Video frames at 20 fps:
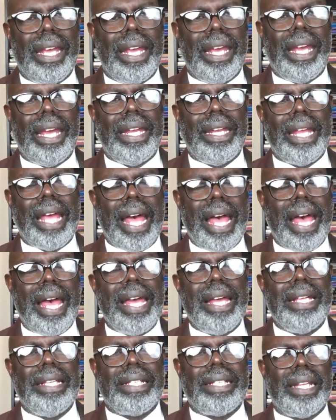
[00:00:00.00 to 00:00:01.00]
and
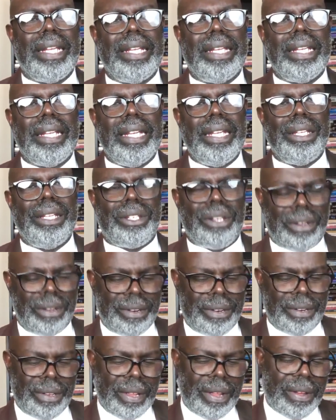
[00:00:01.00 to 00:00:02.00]
eyes and
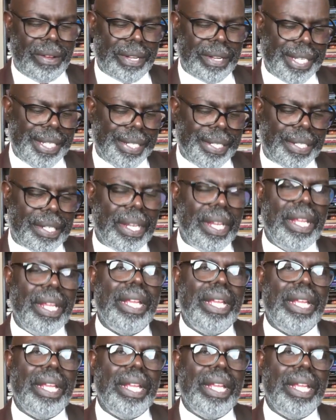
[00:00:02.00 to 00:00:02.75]
internal organs,